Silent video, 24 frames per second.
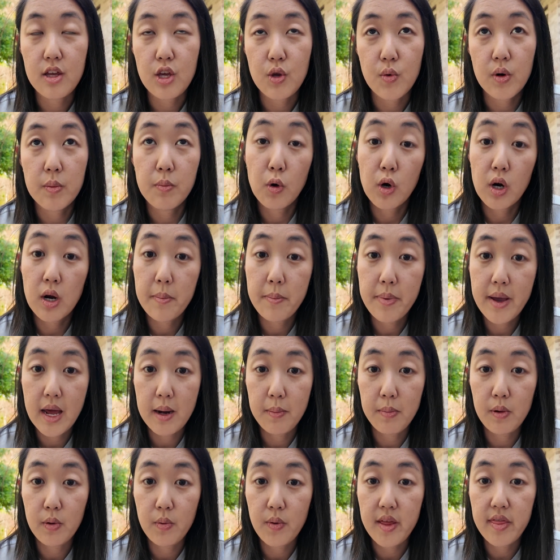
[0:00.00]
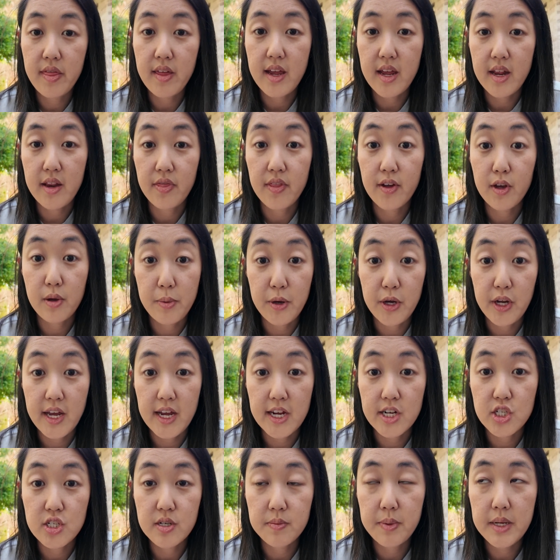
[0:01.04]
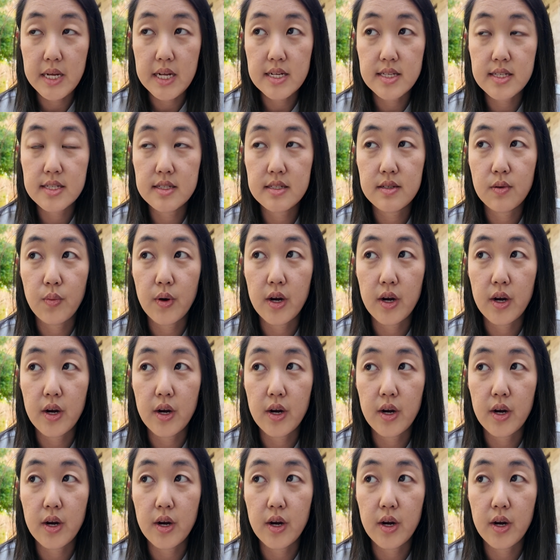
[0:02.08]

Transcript: you are more compatible with in the communication piece,